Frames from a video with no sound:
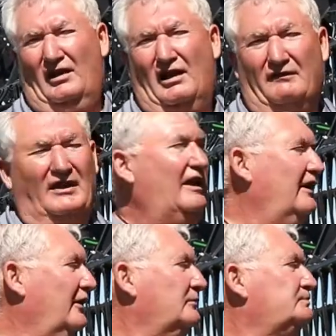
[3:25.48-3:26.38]
of the
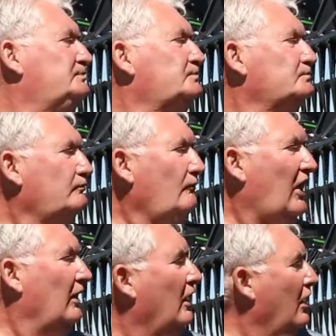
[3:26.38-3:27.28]
header.
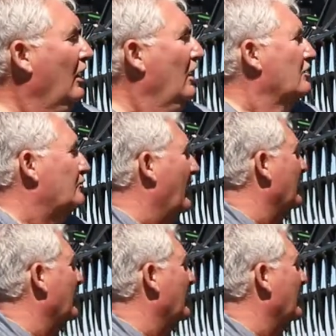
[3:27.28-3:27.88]
So